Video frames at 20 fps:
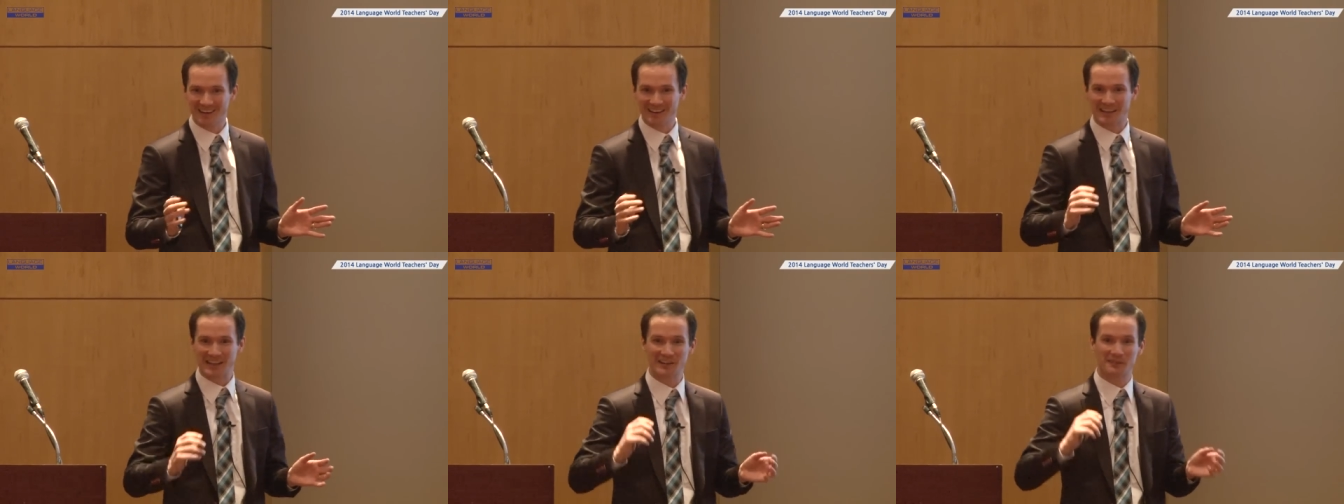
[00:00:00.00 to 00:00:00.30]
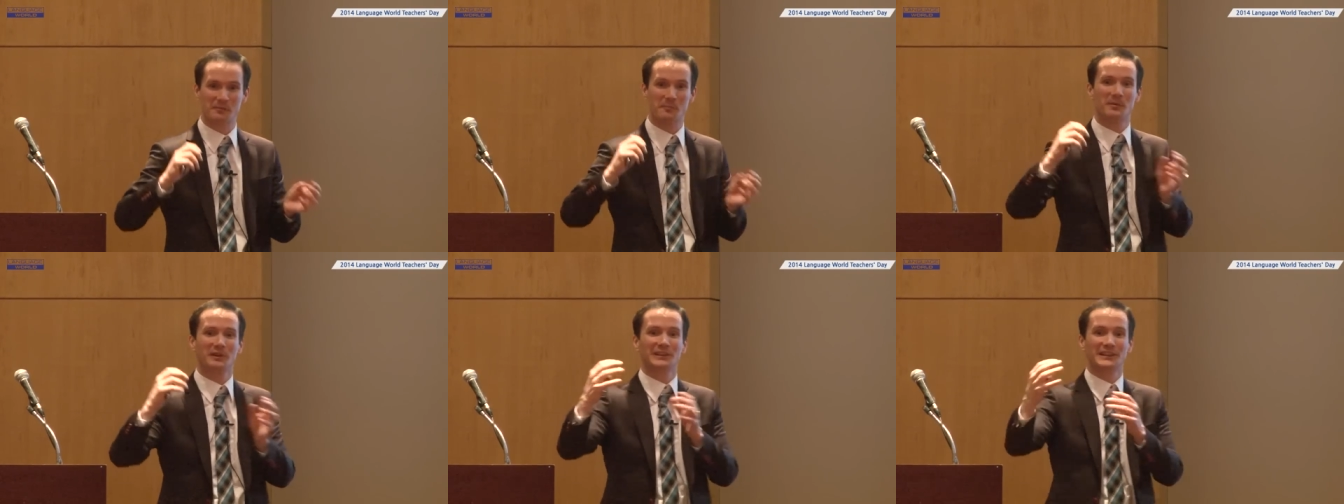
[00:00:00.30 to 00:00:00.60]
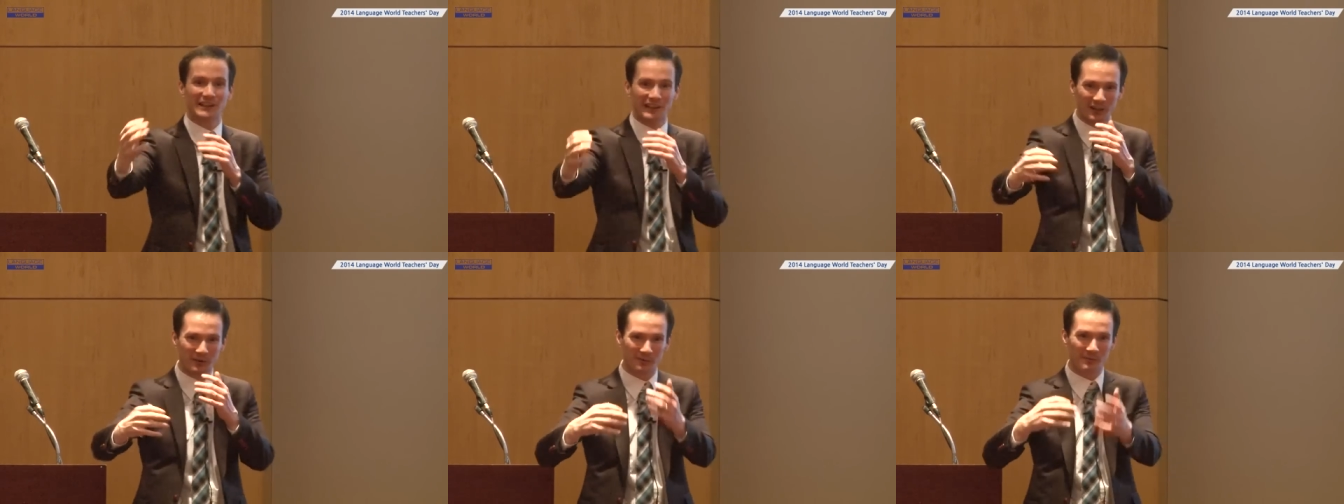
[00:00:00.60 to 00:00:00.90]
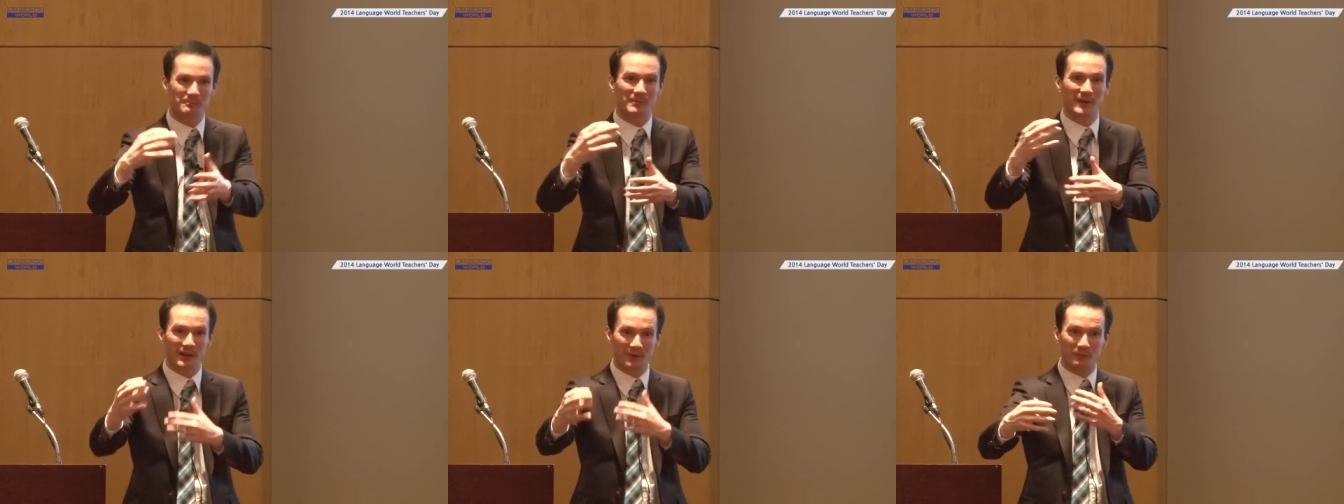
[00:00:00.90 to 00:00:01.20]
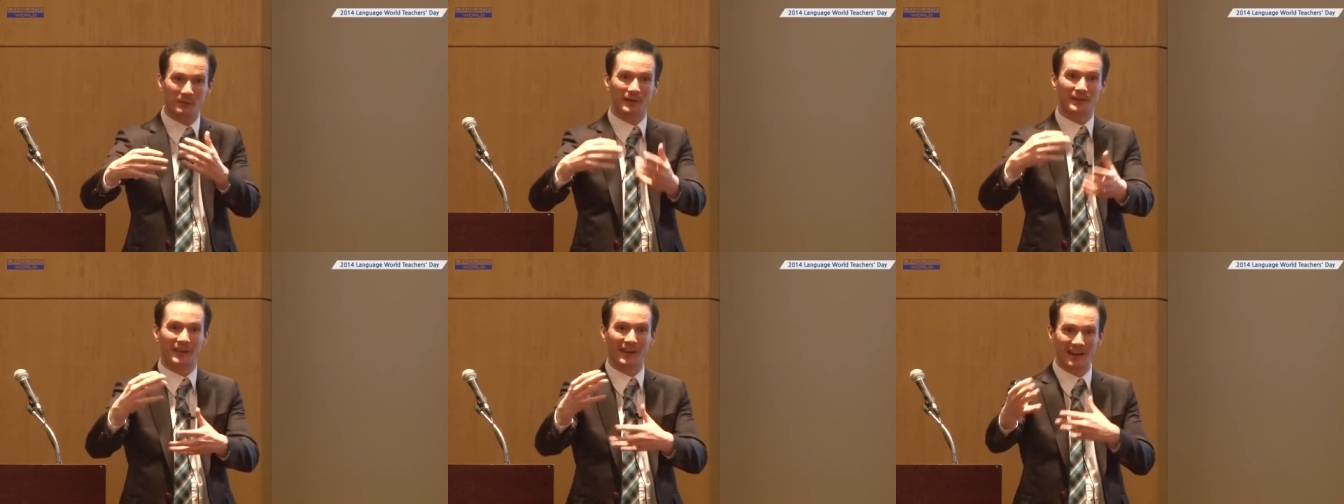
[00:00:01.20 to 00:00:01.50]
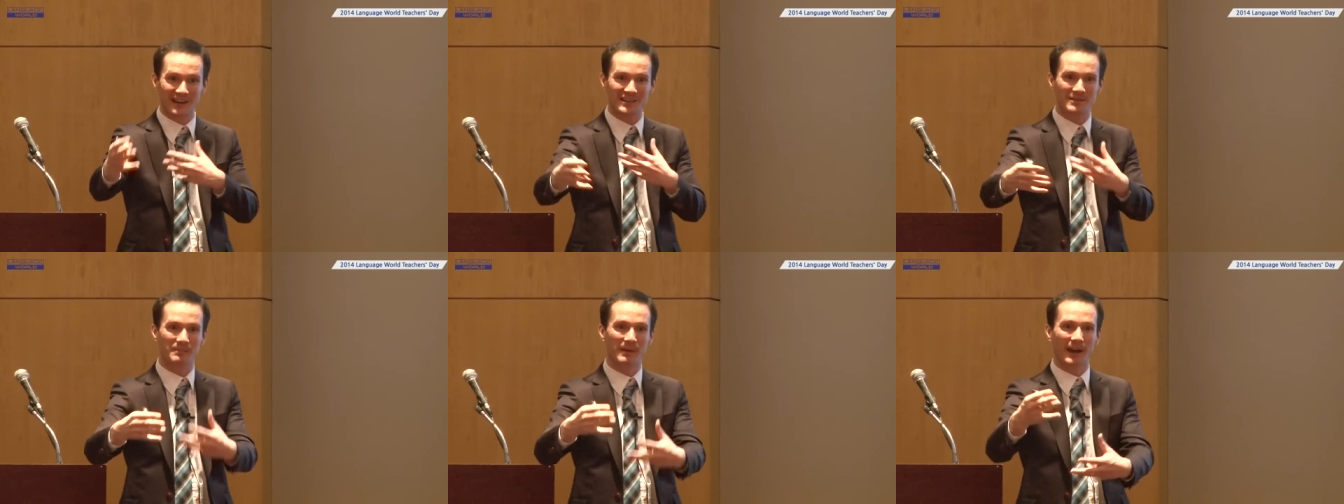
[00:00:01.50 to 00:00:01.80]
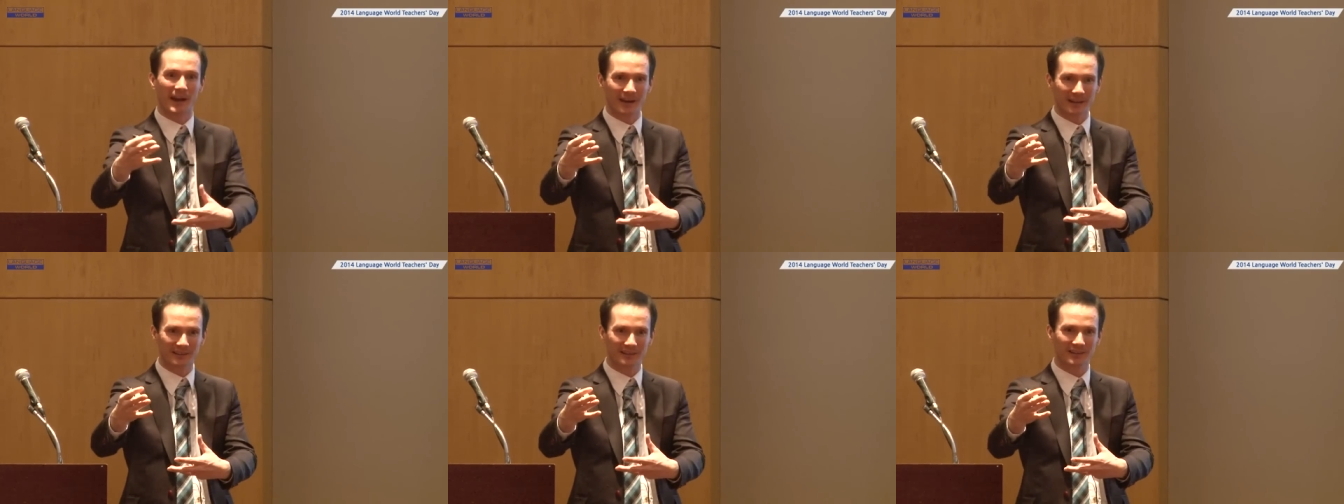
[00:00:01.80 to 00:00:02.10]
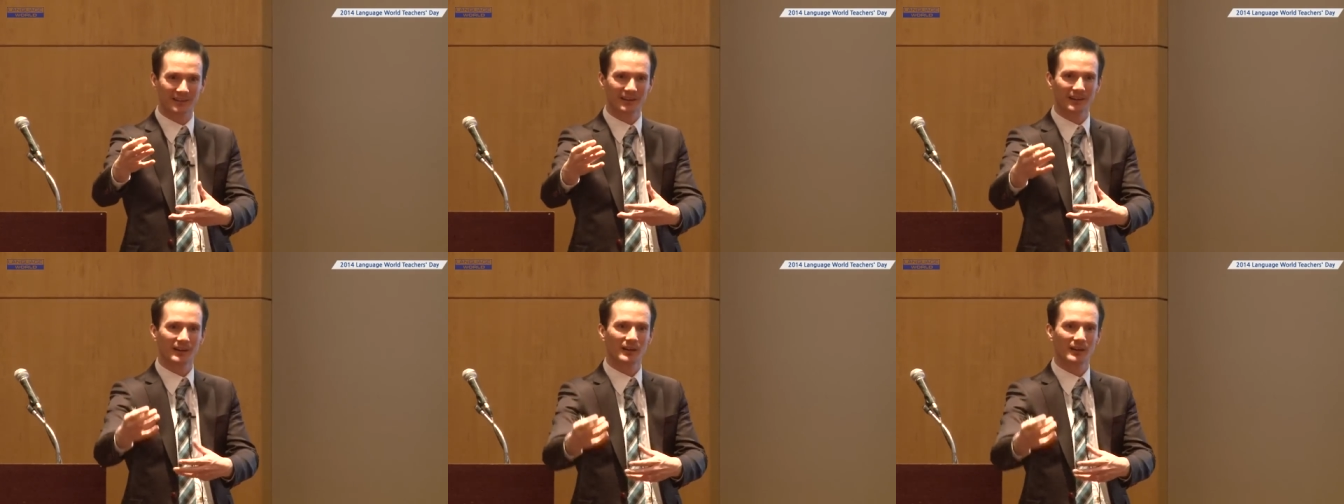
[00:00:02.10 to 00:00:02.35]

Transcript: Give them a little bit of what they expect,